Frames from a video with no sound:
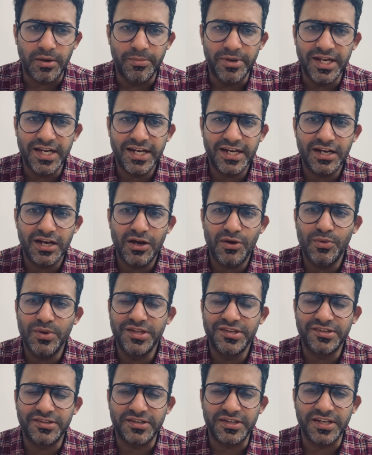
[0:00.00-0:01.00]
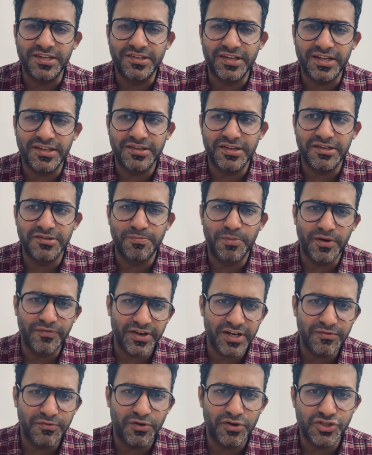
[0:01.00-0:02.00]
Bailey and Love is
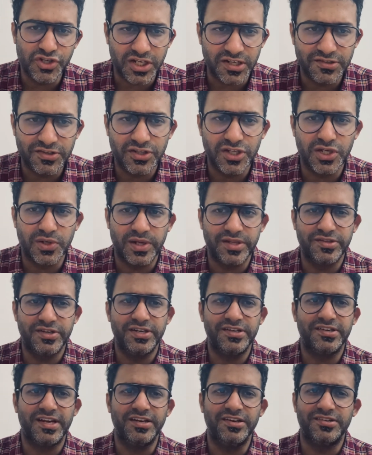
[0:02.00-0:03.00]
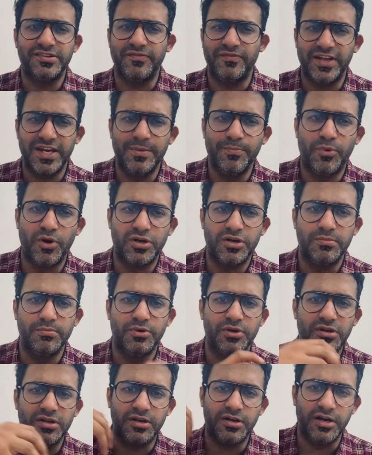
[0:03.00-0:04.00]
perfect for general surgery residents, and it's a very important
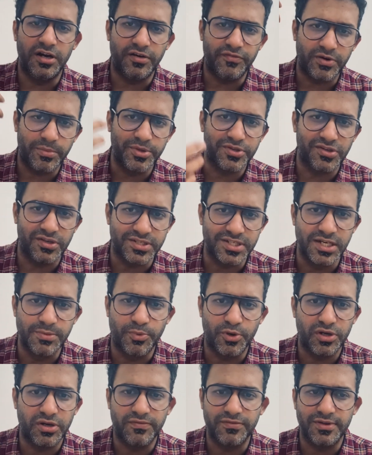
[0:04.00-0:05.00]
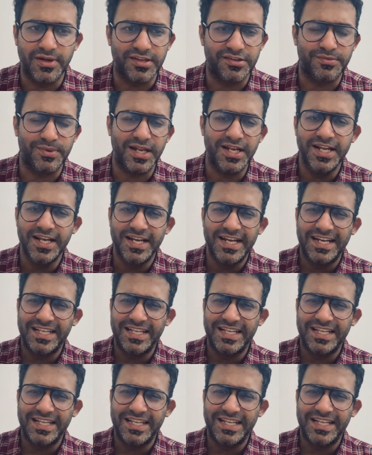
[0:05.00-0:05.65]
book from a surgical point of view as well.